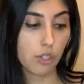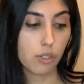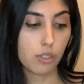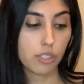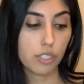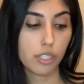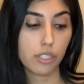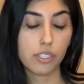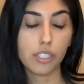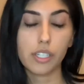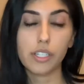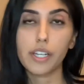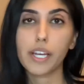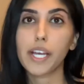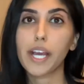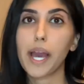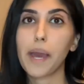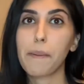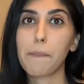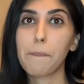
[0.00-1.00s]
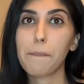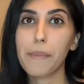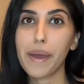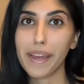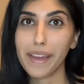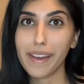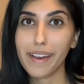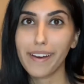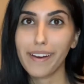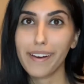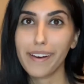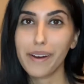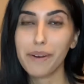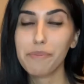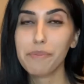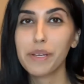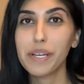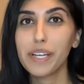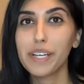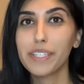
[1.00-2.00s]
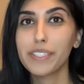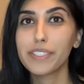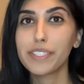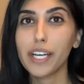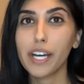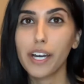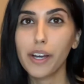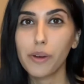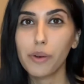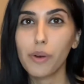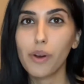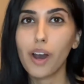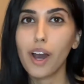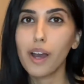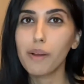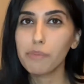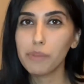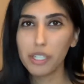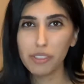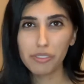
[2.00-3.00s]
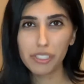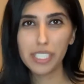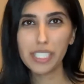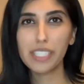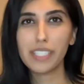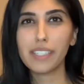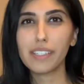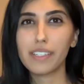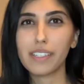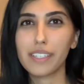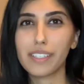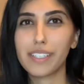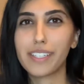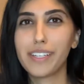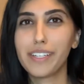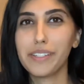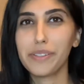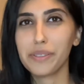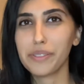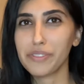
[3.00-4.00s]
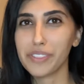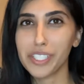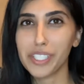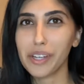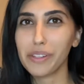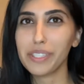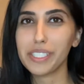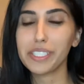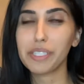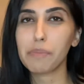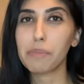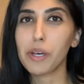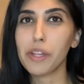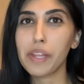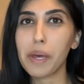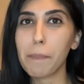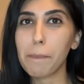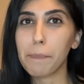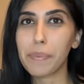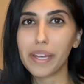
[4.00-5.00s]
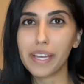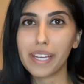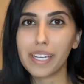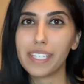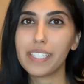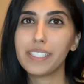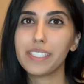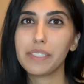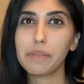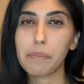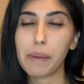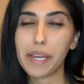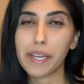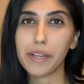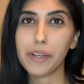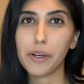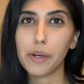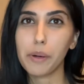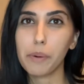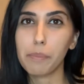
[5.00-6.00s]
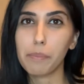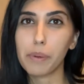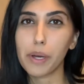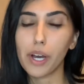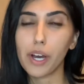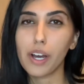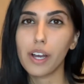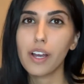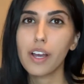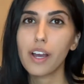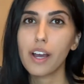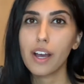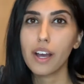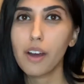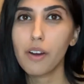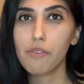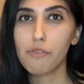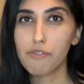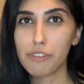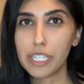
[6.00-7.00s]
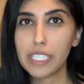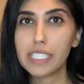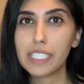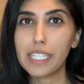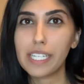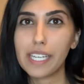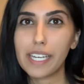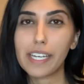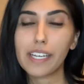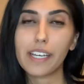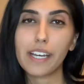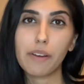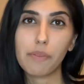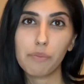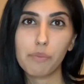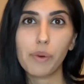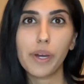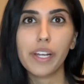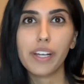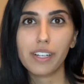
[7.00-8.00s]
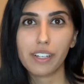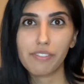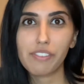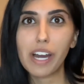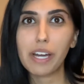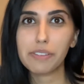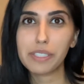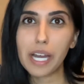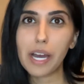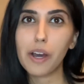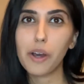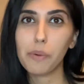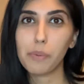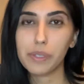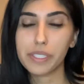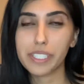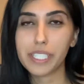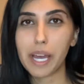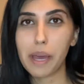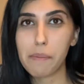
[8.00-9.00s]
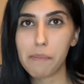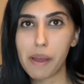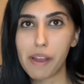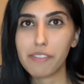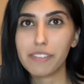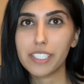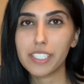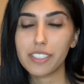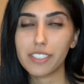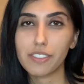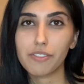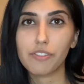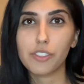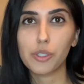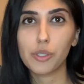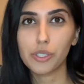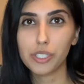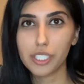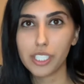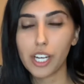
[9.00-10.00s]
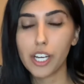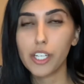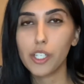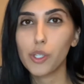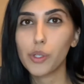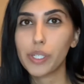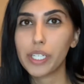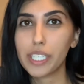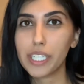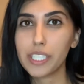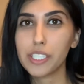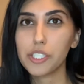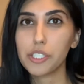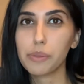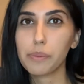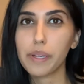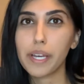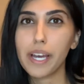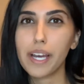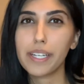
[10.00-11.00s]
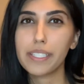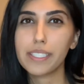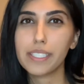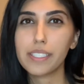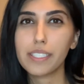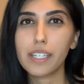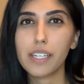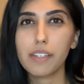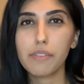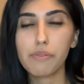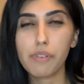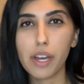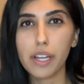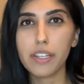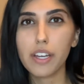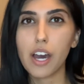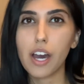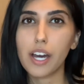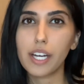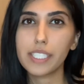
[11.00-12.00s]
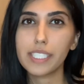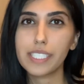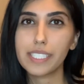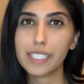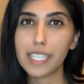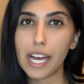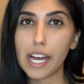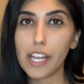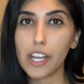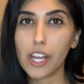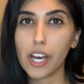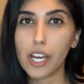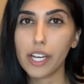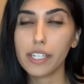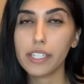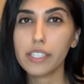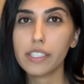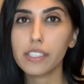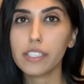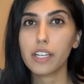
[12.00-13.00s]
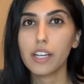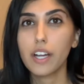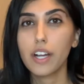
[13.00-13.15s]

also done, okay, makeup. So I'm not really, I don't know if you know this, I'm not that big into makeup, but recently, and when I found out I was getting married and of course started looking into it, I did kind of find artists that I liked.